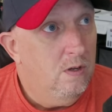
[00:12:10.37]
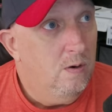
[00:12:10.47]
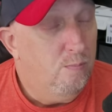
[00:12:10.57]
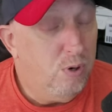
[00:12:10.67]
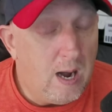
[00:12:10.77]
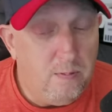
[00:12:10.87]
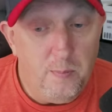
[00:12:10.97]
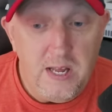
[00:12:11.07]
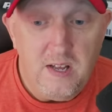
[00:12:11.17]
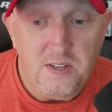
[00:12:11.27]
Problem
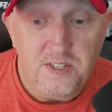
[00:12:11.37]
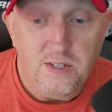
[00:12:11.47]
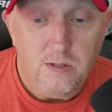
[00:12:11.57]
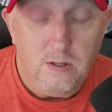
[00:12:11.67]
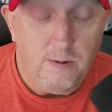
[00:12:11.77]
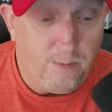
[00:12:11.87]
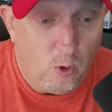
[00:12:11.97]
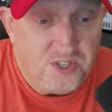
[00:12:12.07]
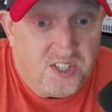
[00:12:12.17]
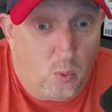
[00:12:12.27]
is, the force
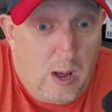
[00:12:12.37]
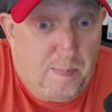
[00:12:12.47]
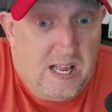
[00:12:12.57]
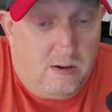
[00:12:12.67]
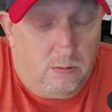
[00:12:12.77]
is a weapon.